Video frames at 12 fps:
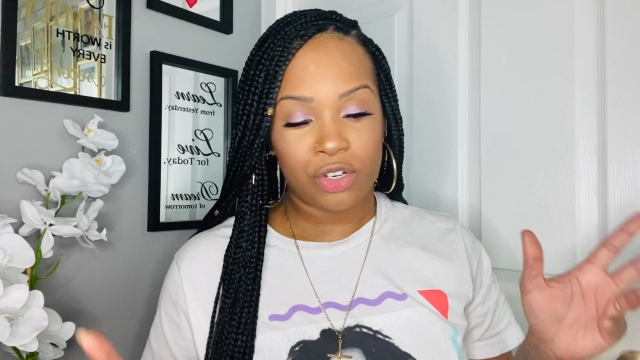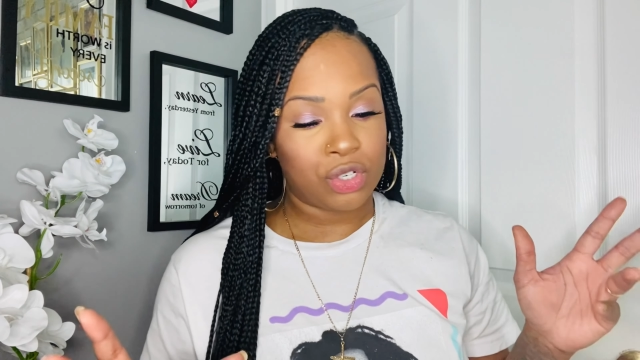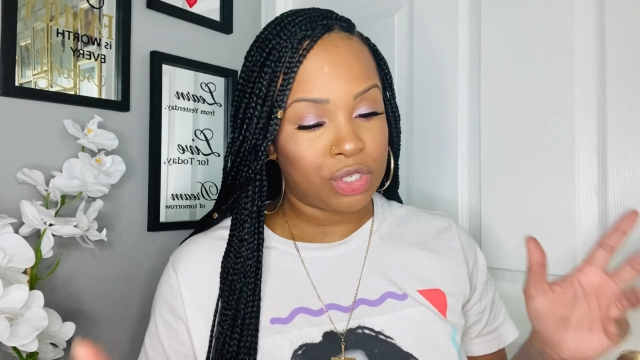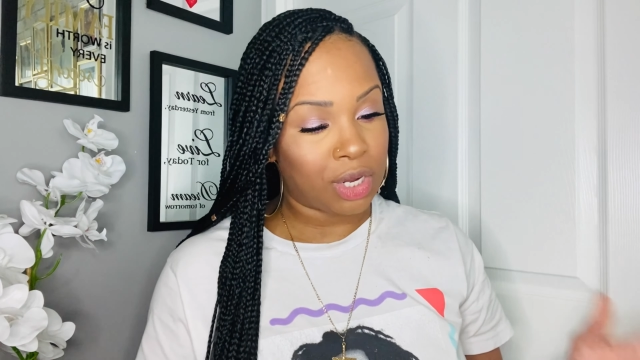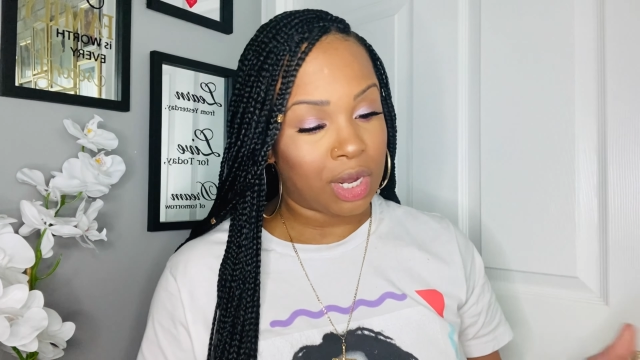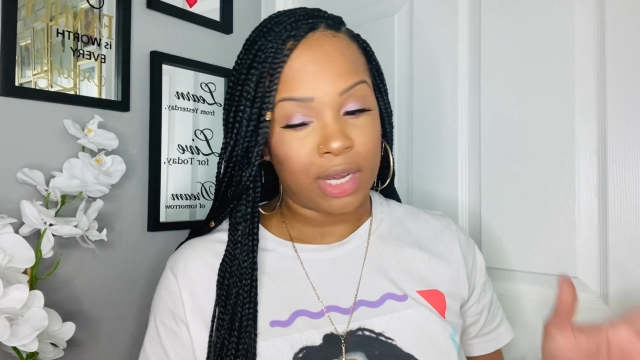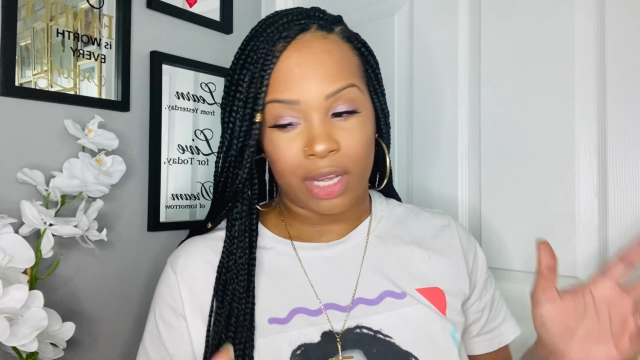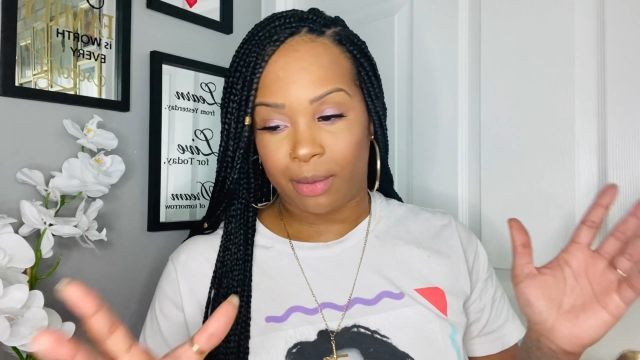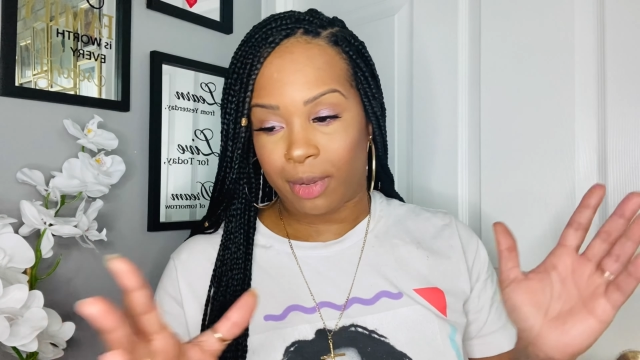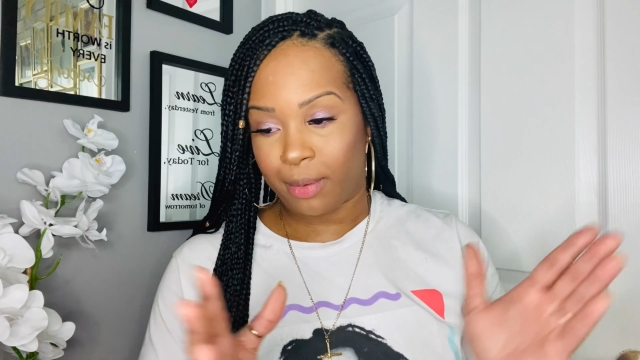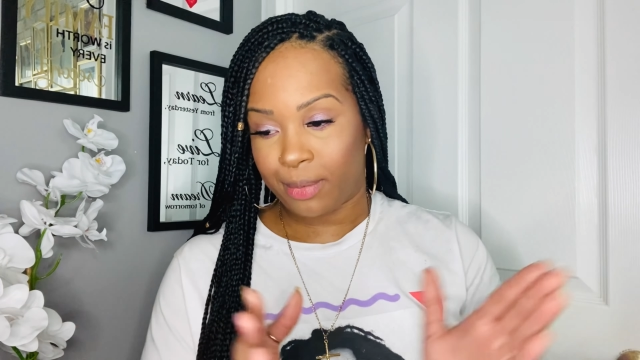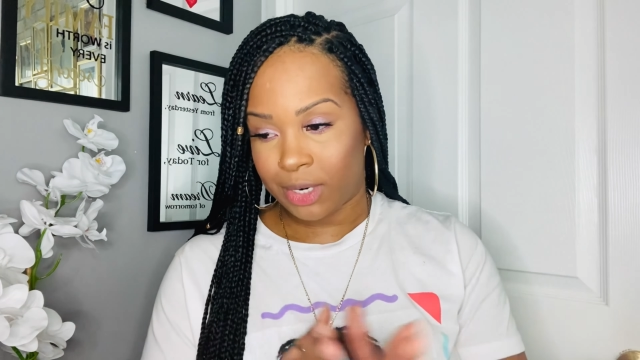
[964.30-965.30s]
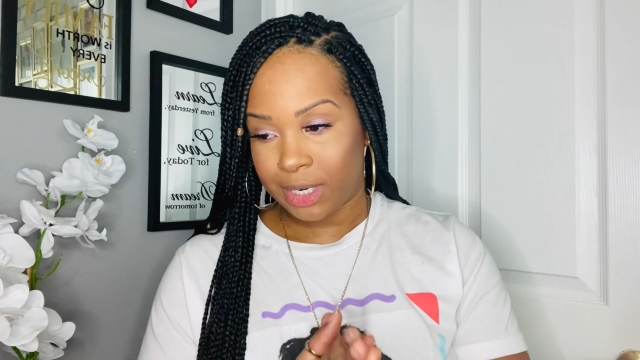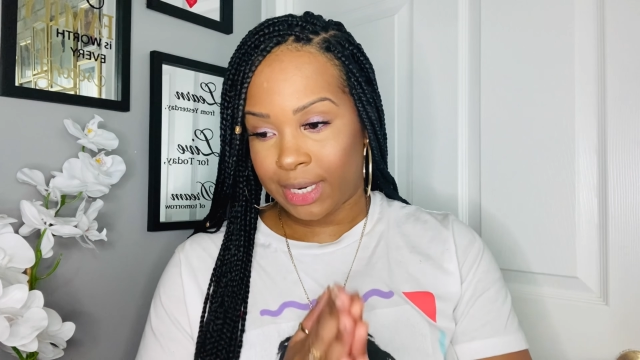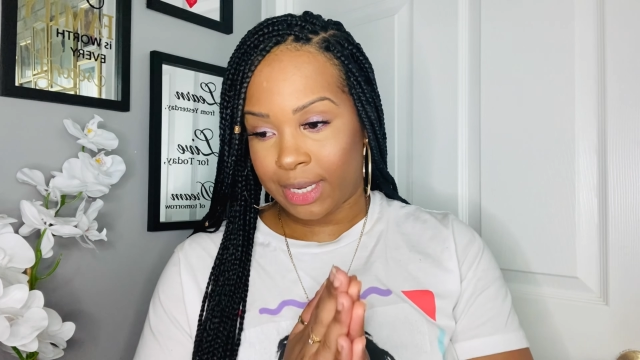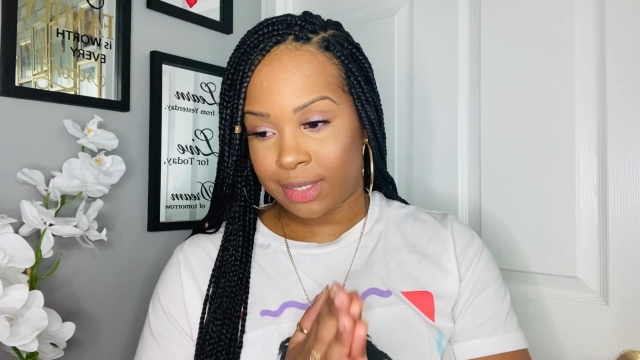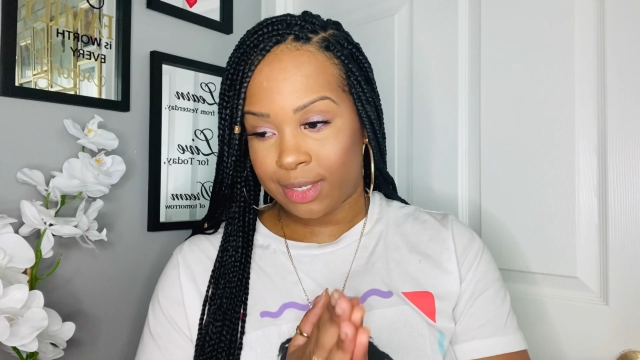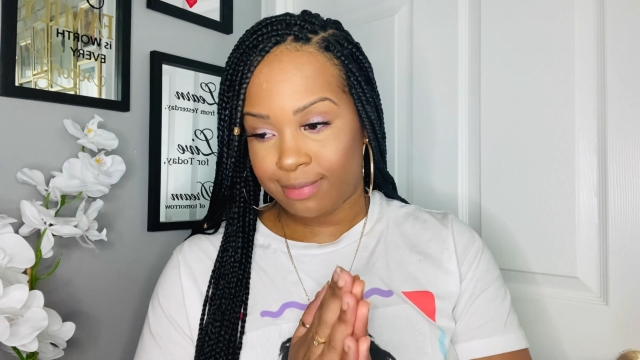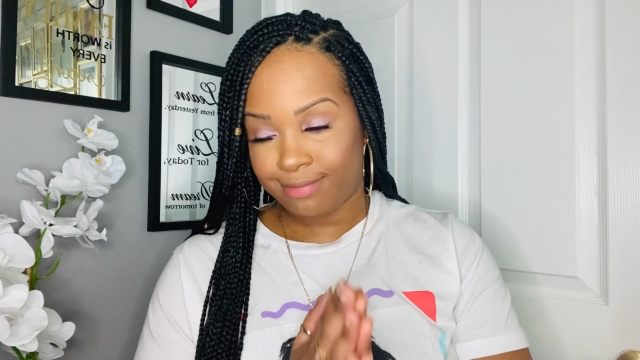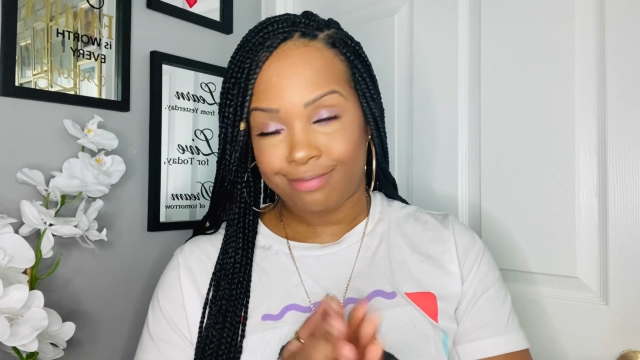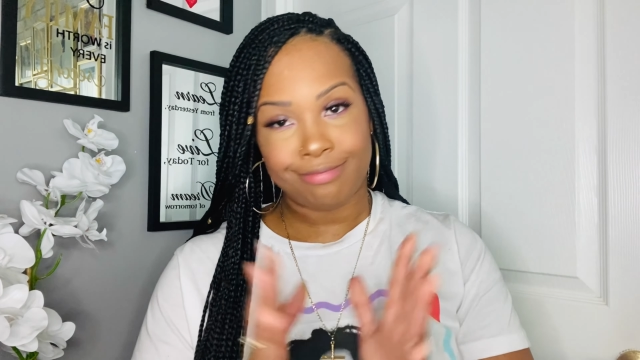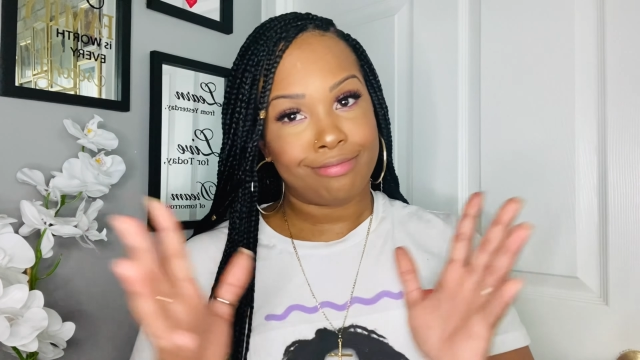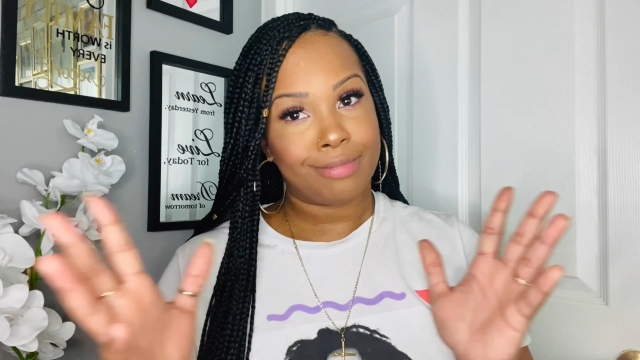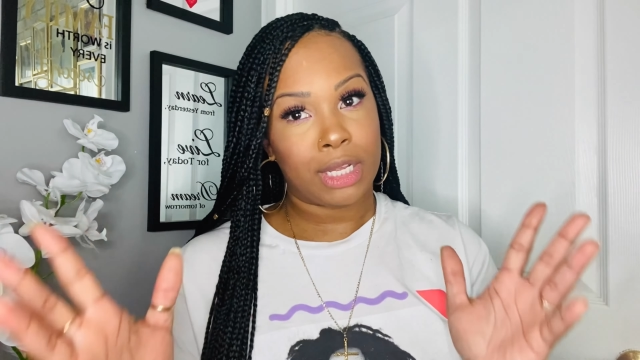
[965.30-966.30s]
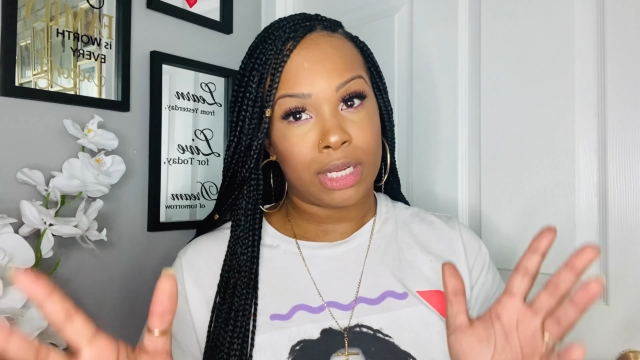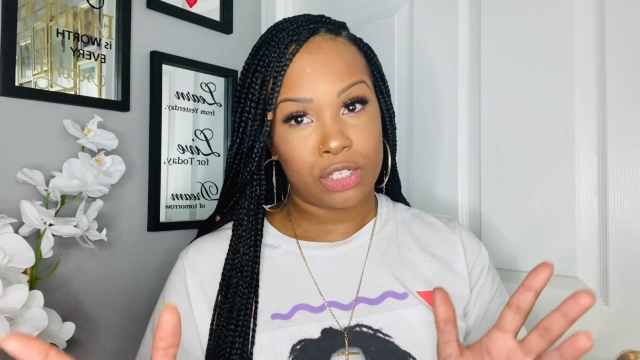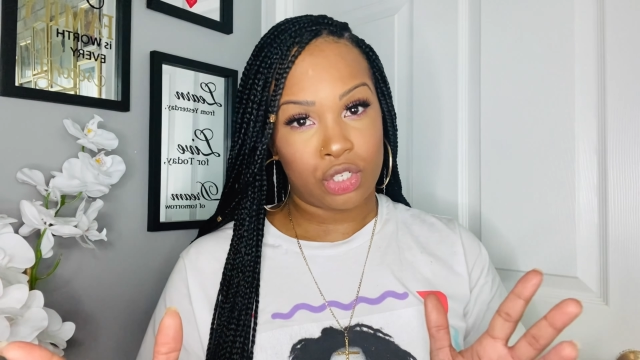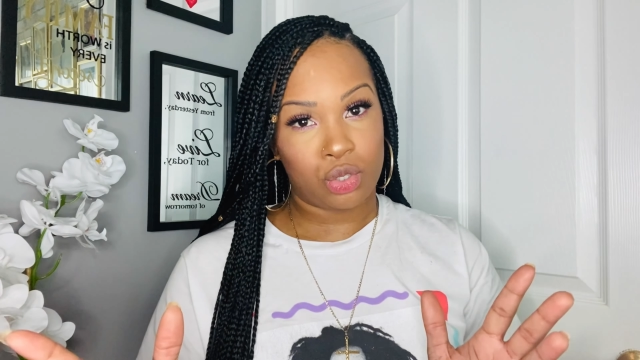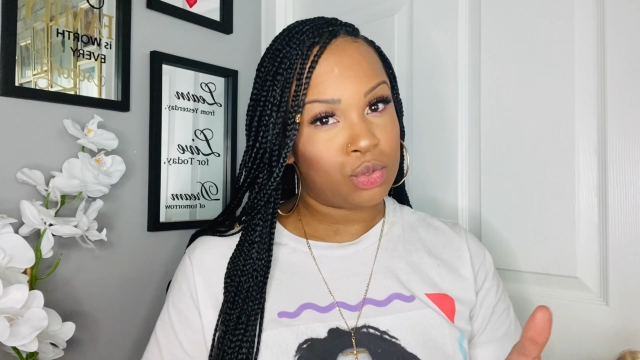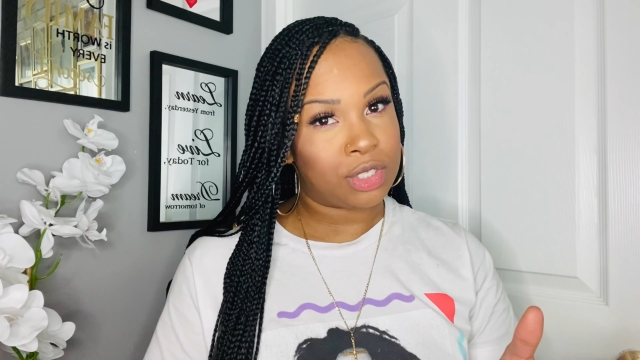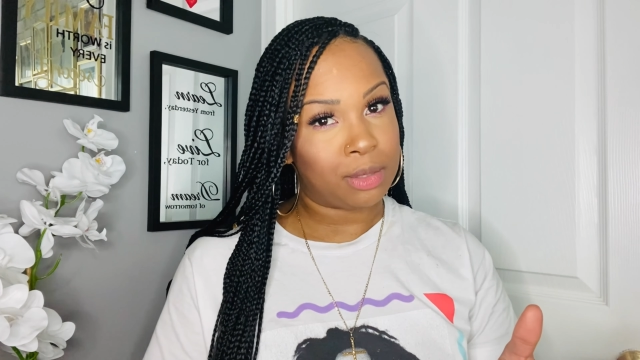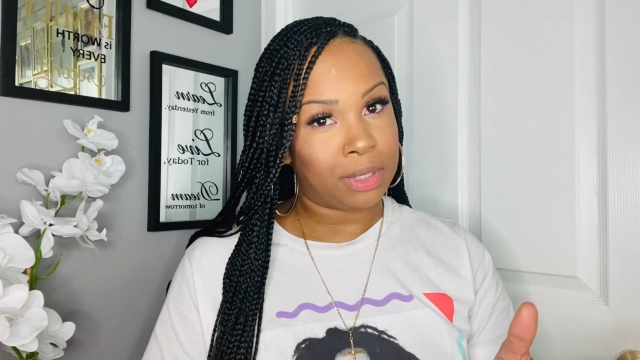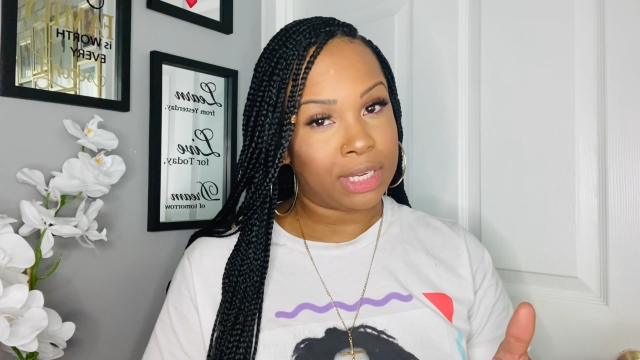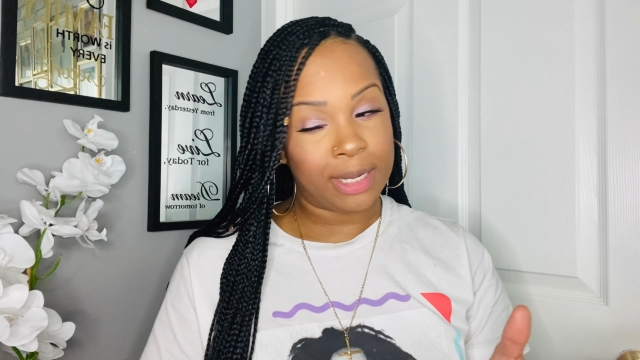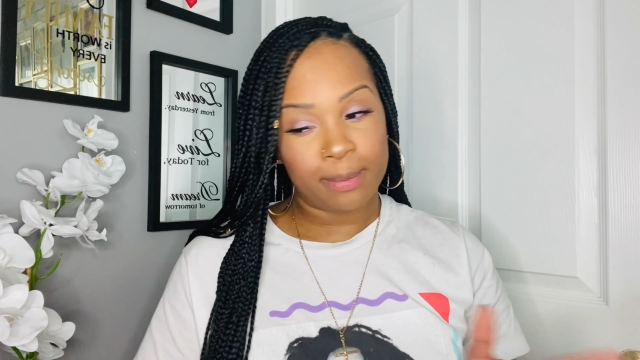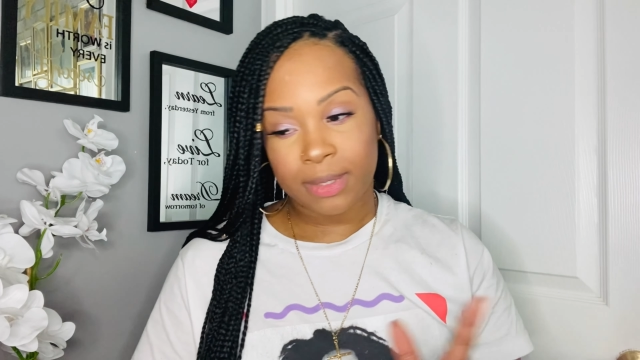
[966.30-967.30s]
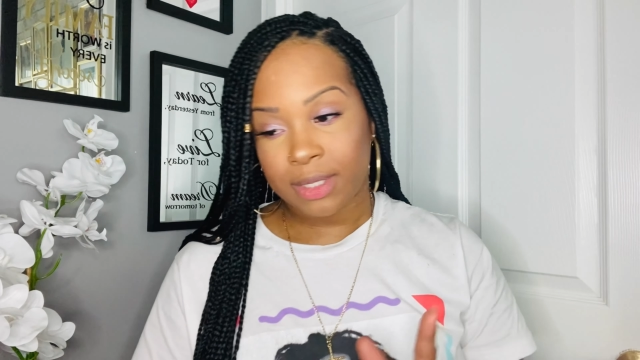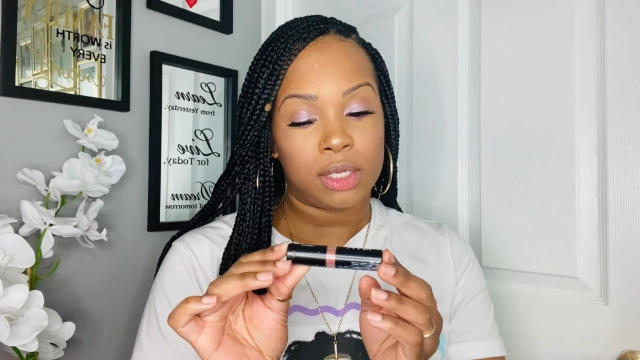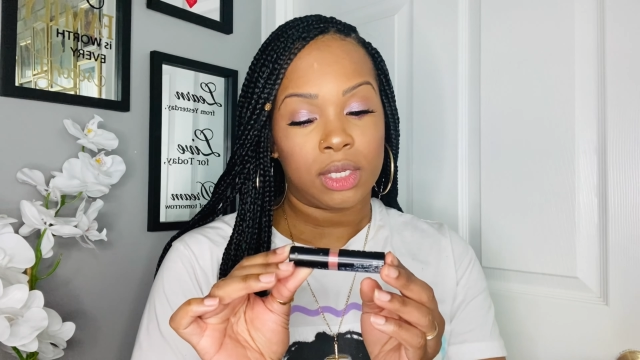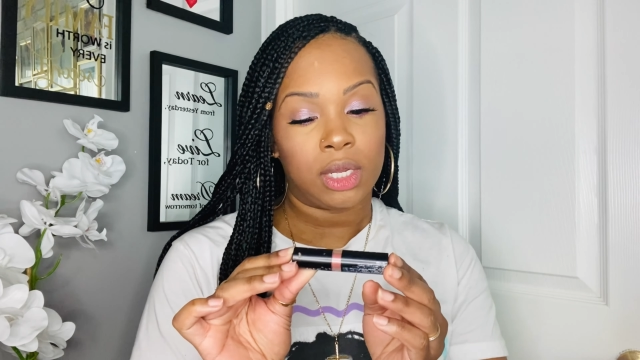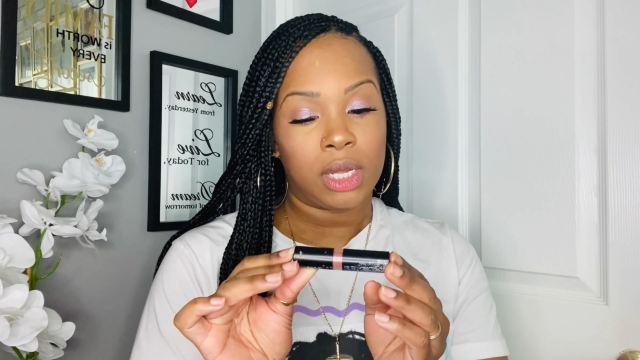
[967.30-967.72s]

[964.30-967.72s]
talking about, Bernadette? Let's do some lips.